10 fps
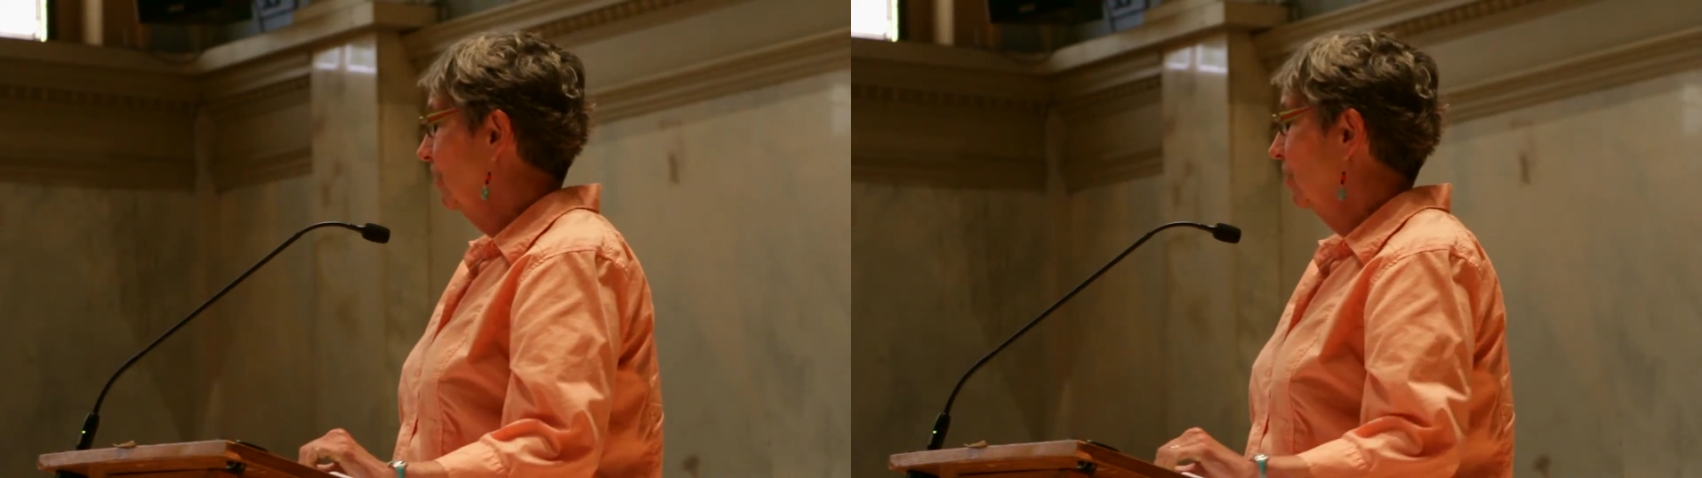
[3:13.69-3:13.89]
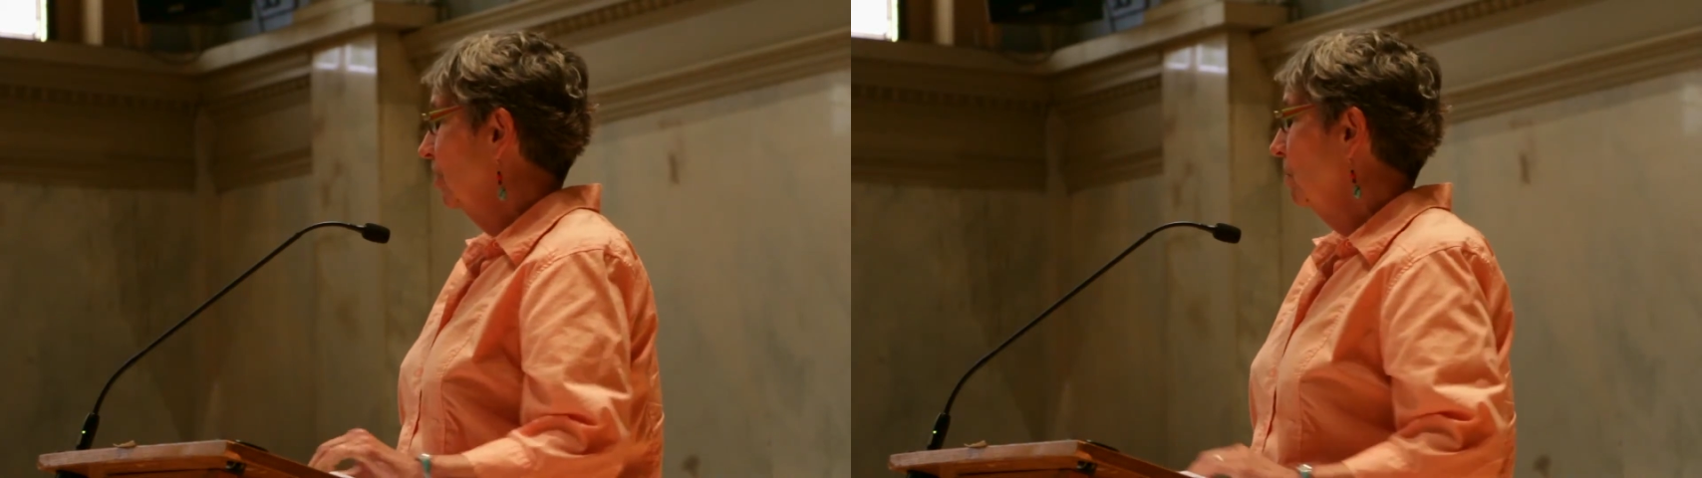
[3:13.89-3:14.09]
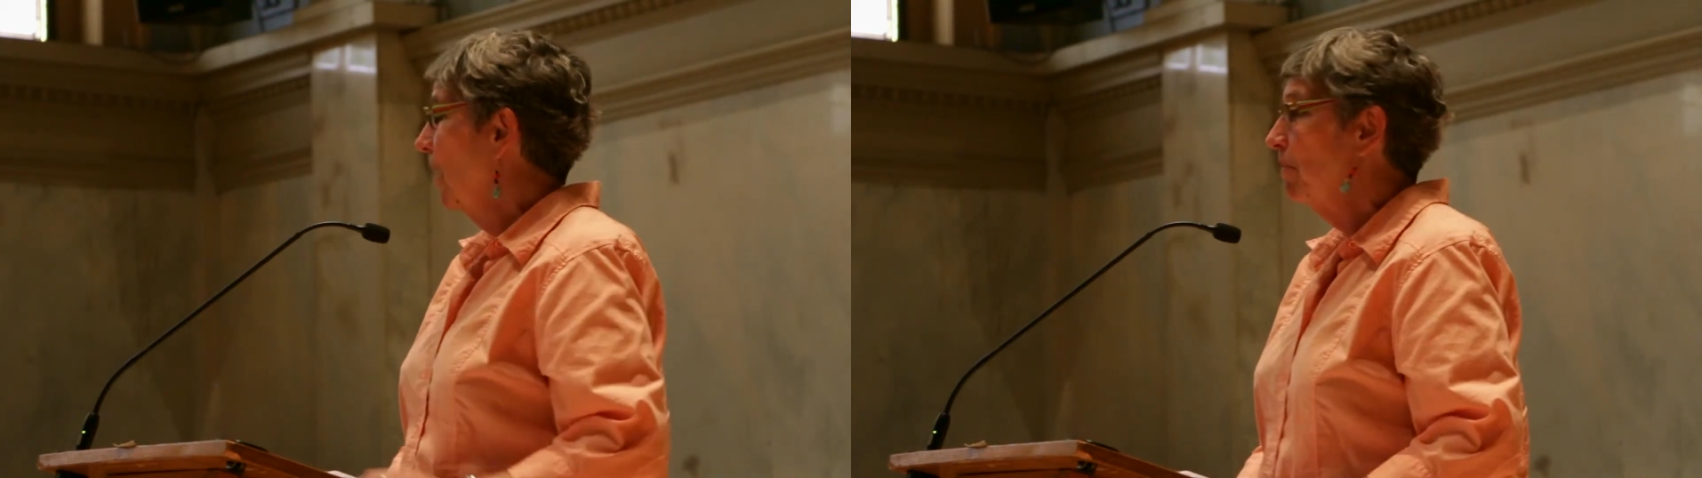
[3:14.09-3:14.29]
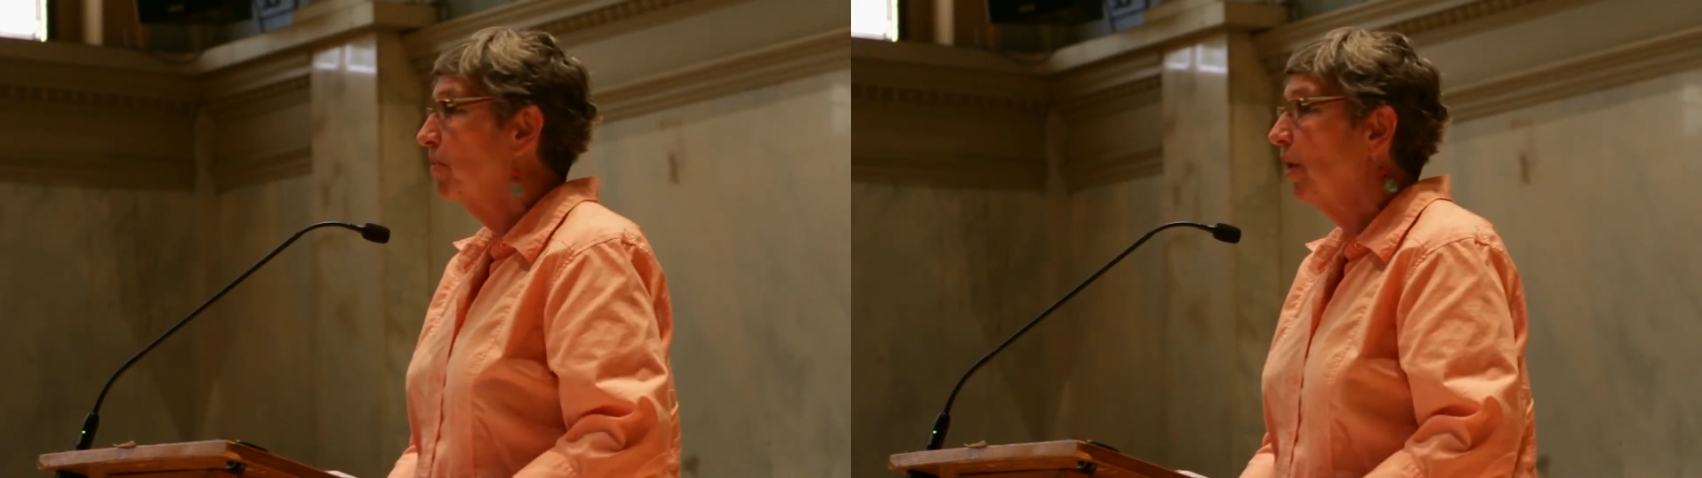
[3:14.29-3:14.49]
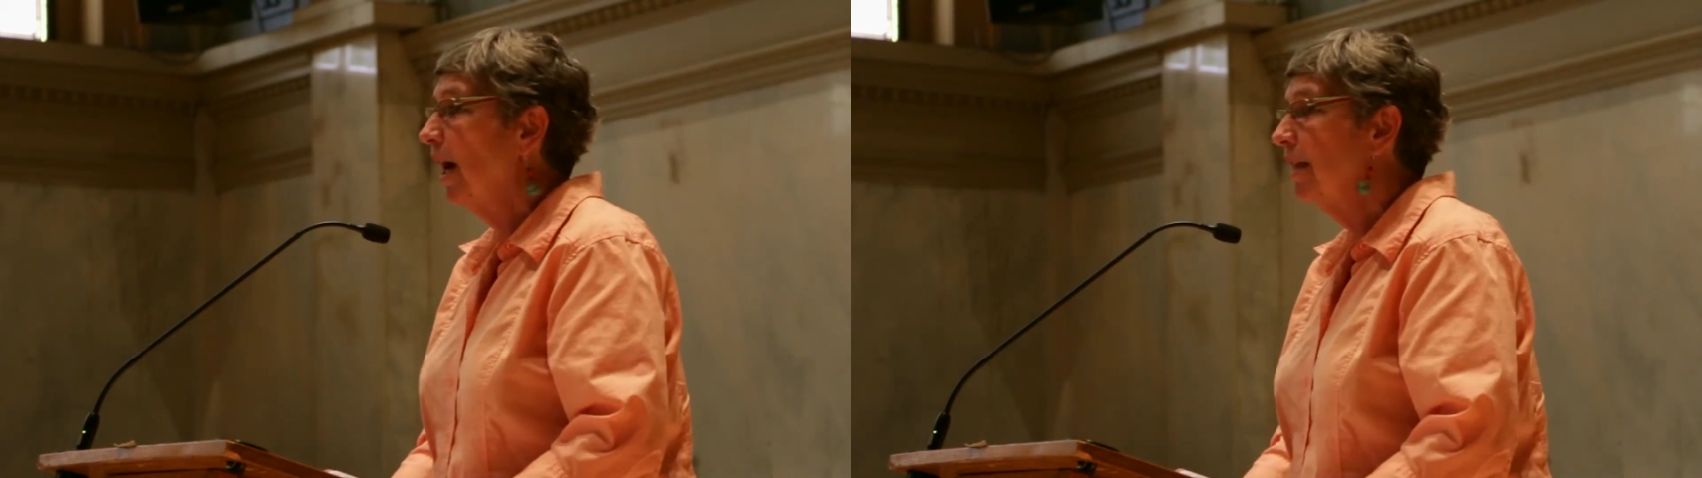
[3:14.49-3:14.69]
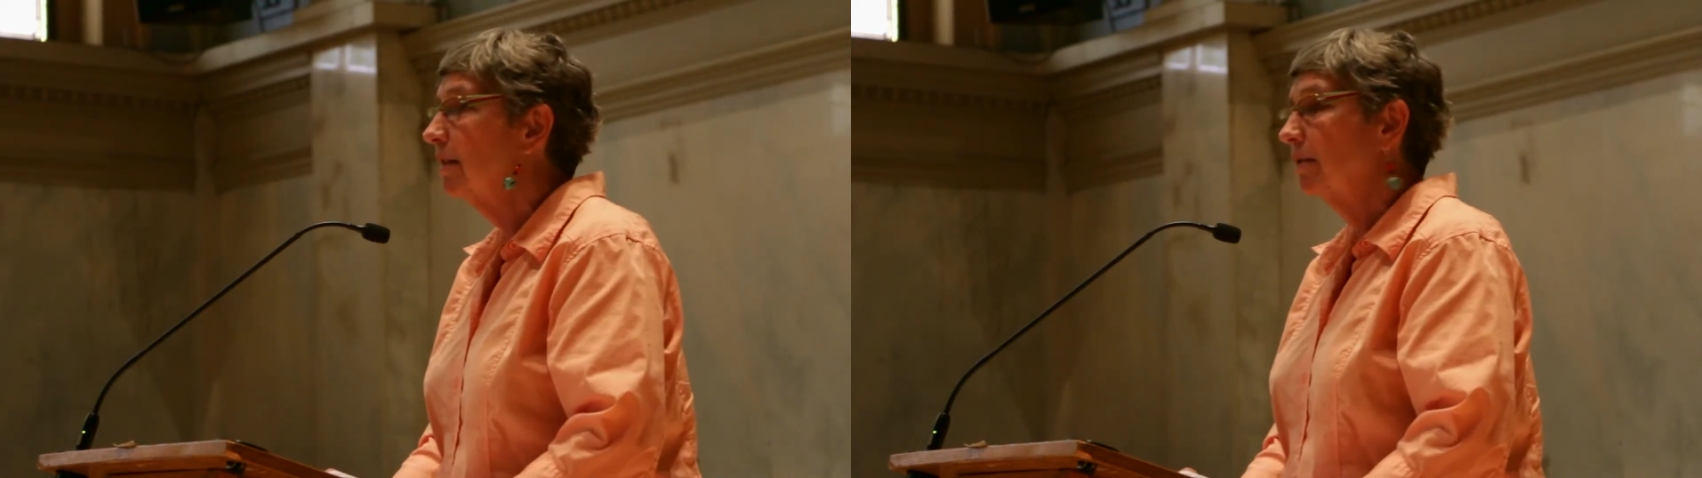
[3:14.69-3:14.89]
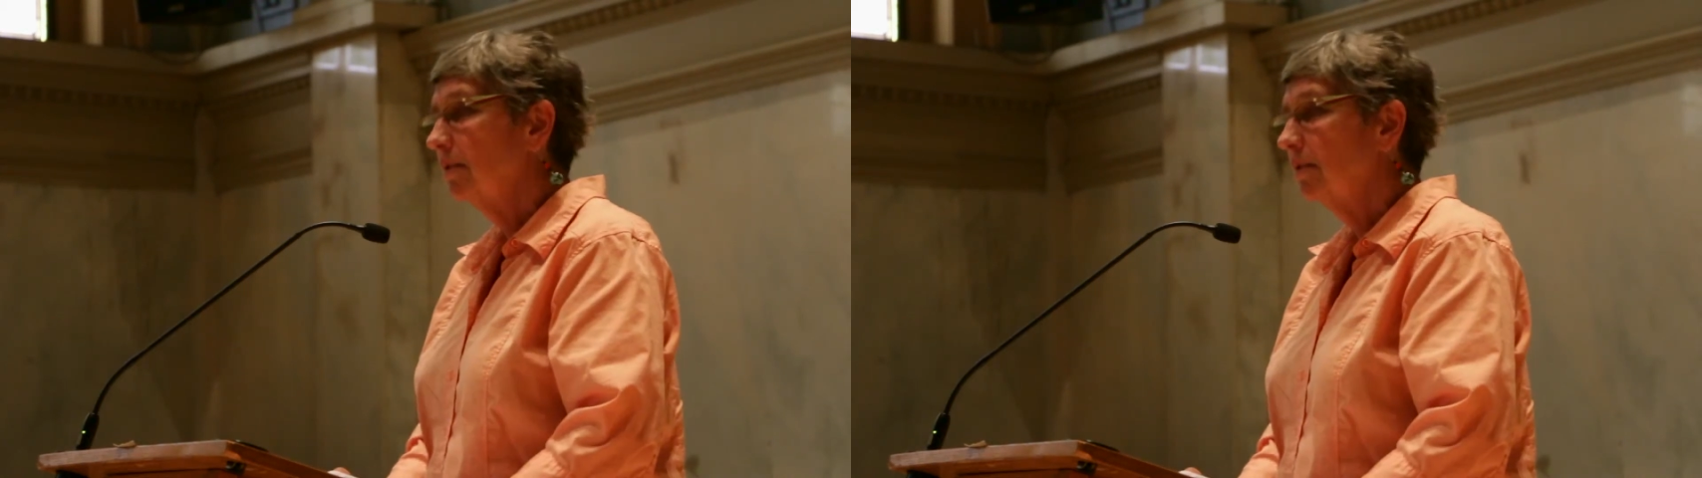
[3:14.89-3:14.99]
under my breath.